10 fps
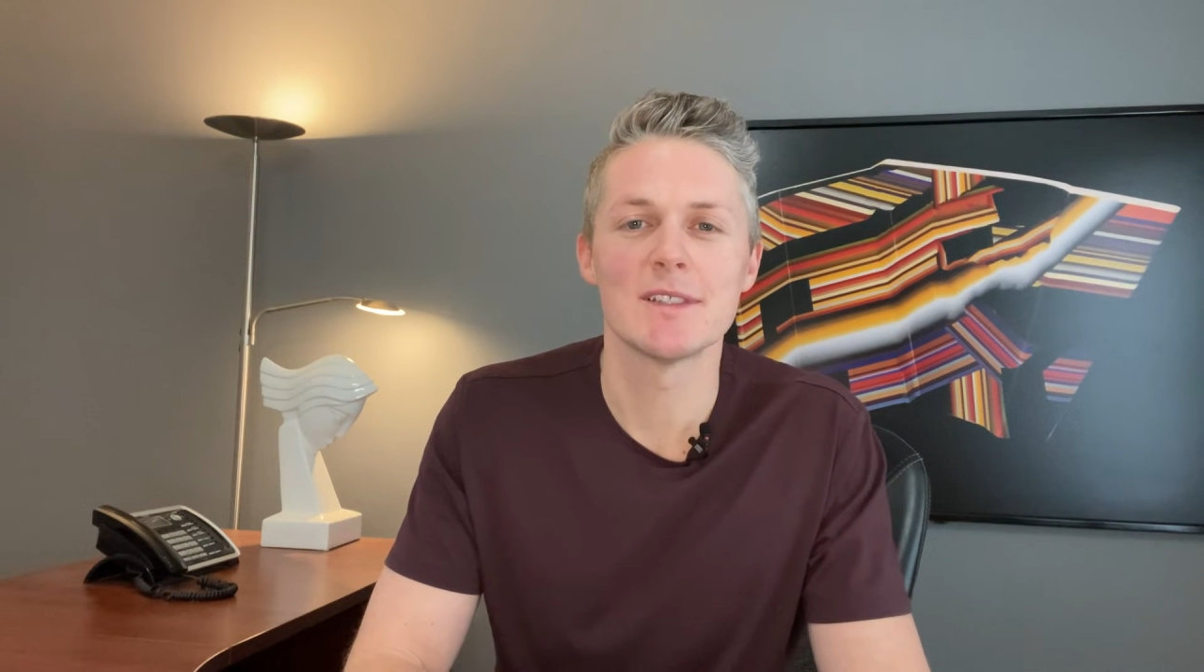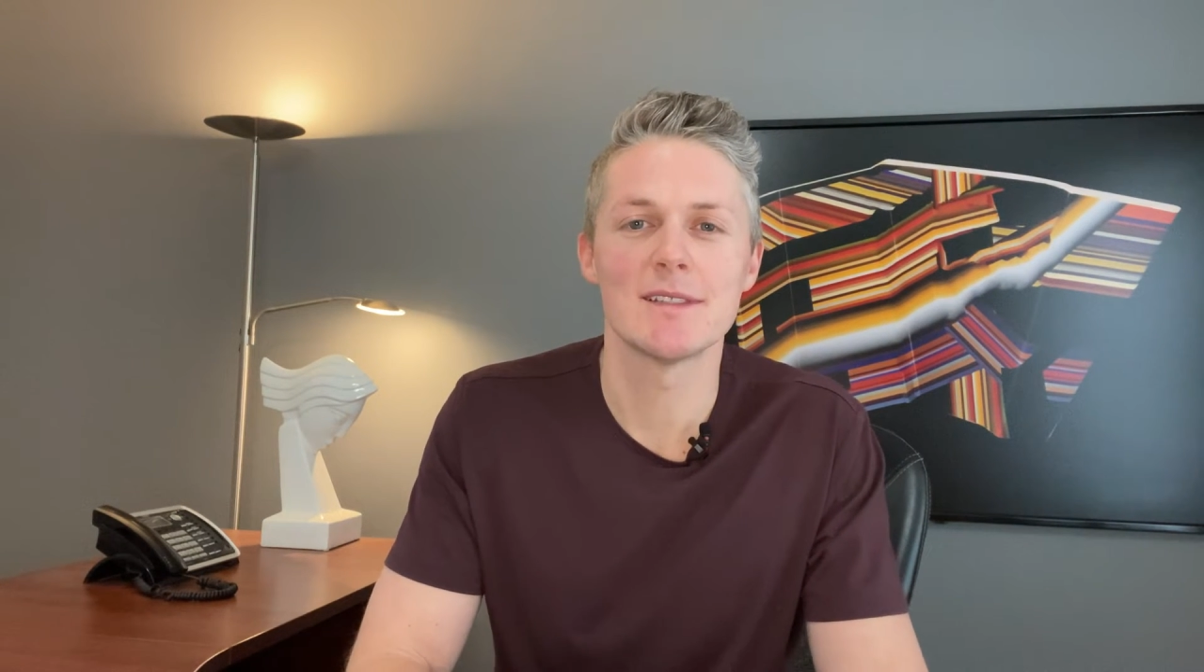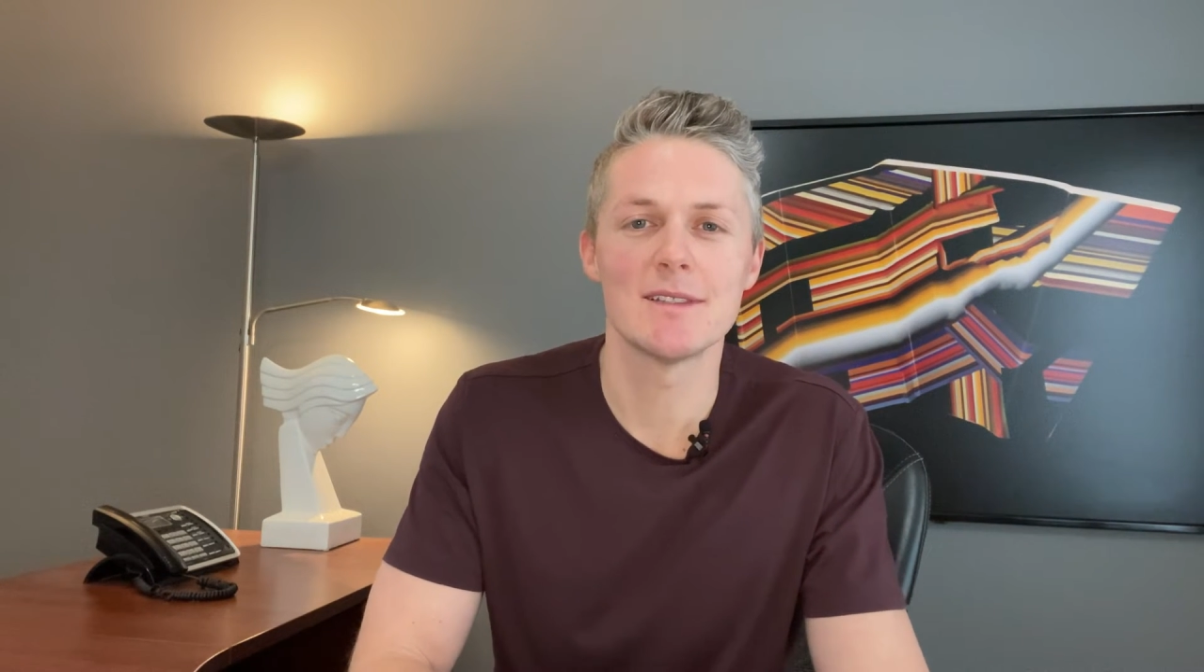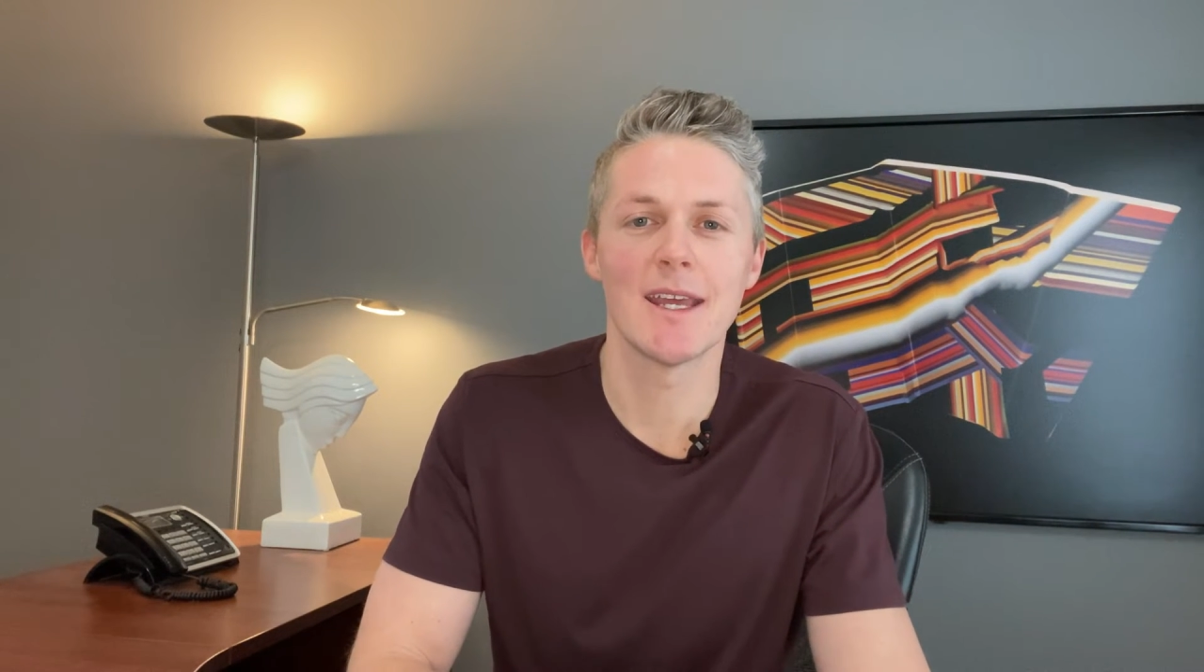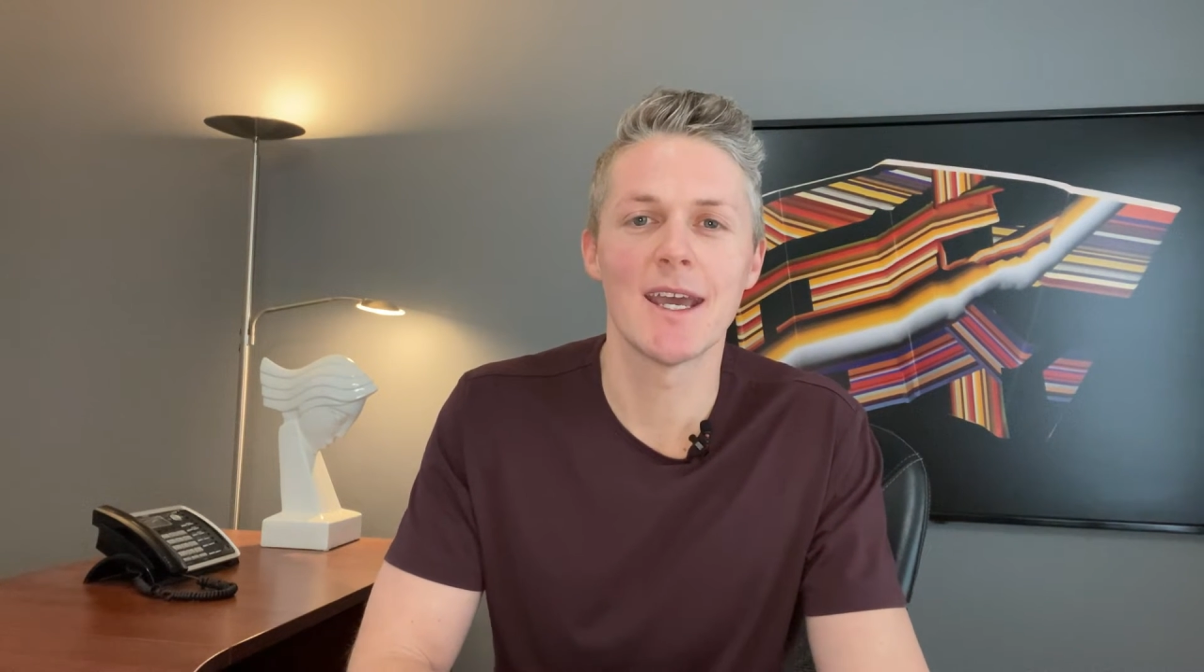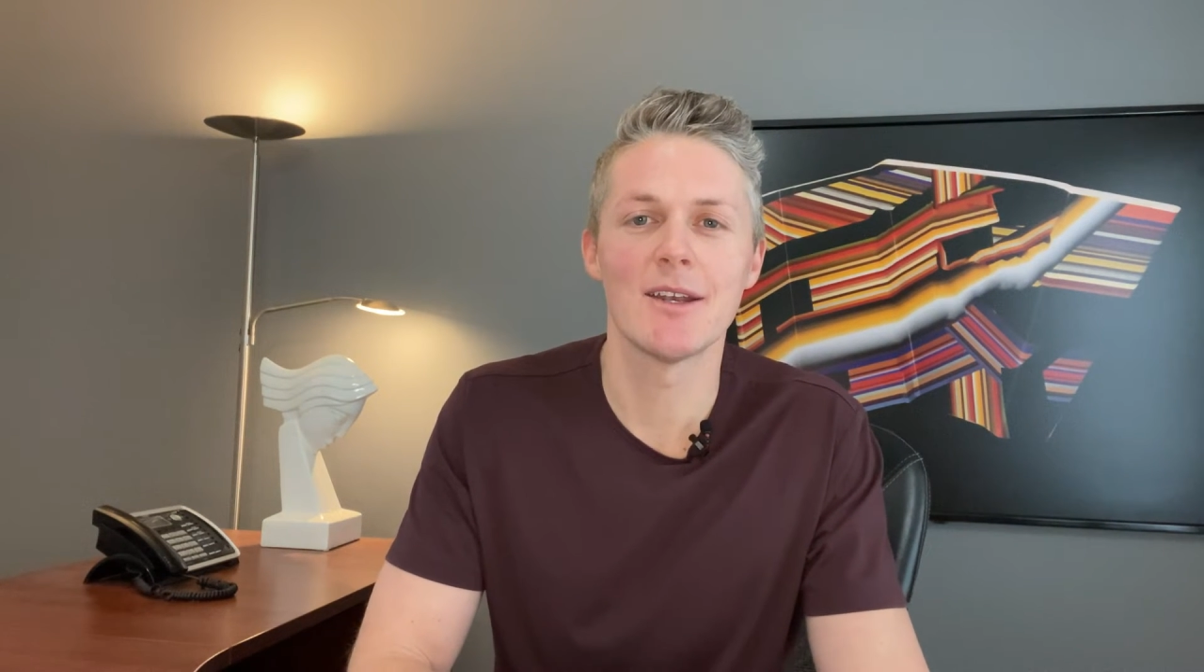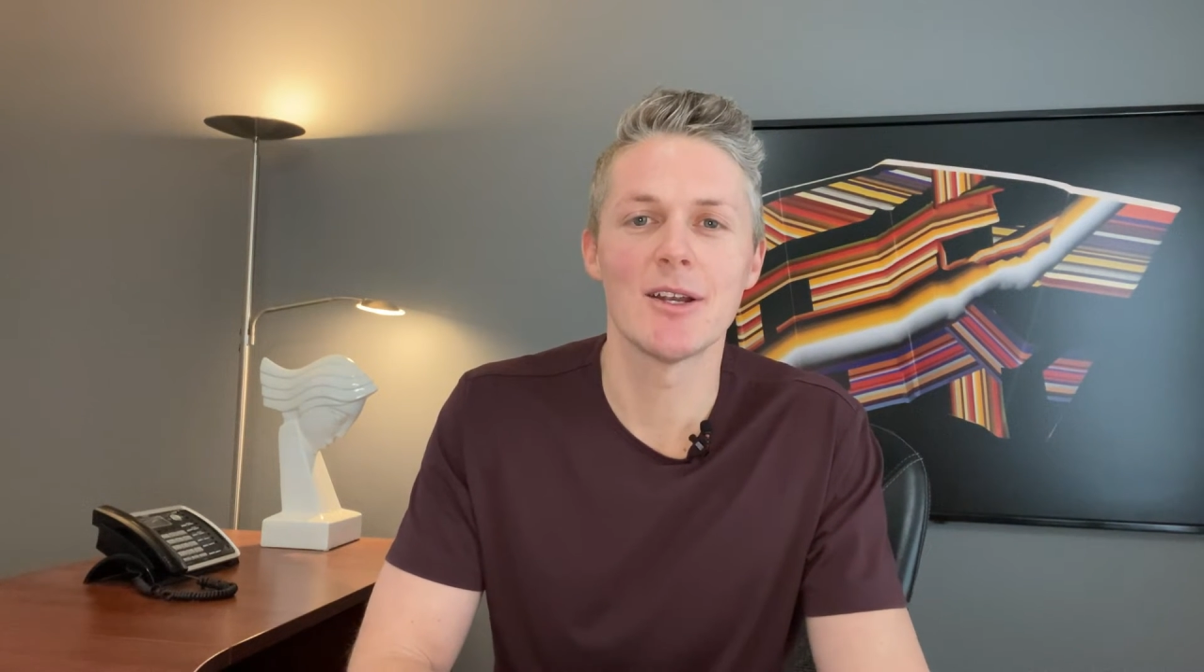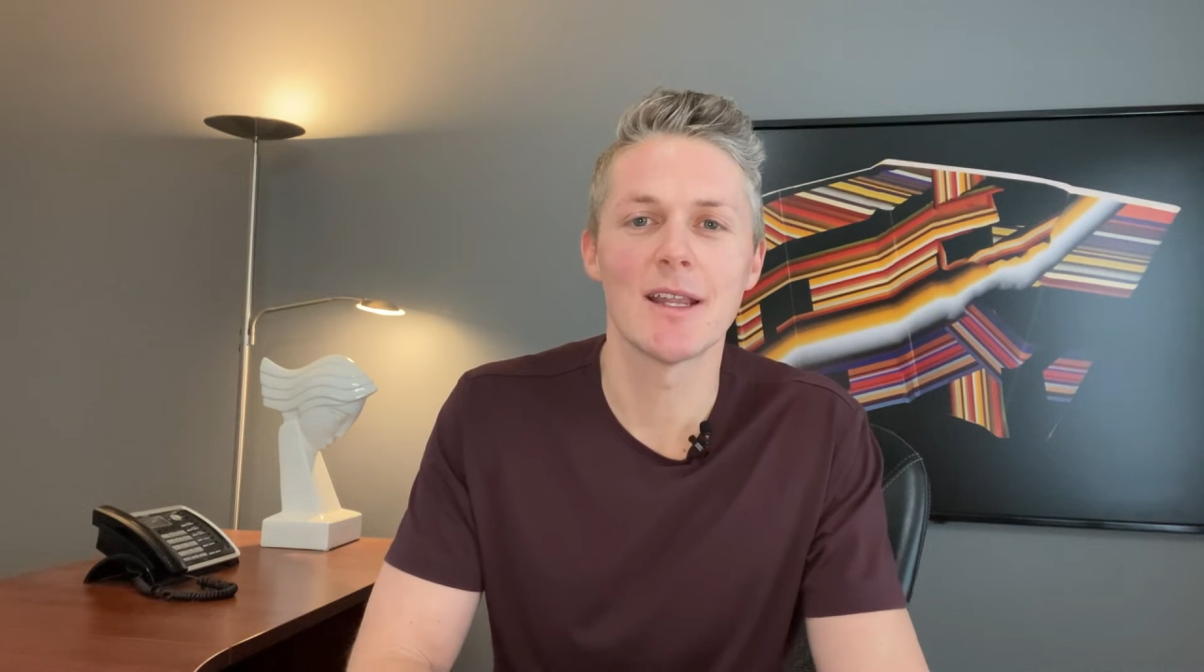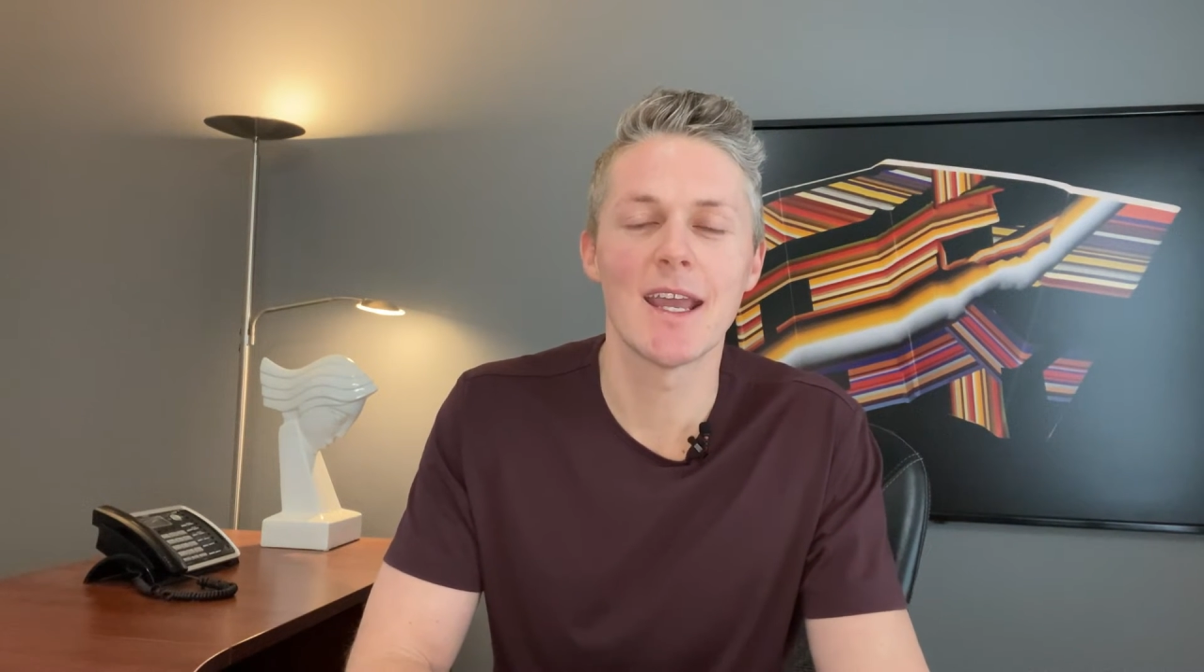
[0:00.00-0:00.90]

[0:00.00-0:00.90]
standard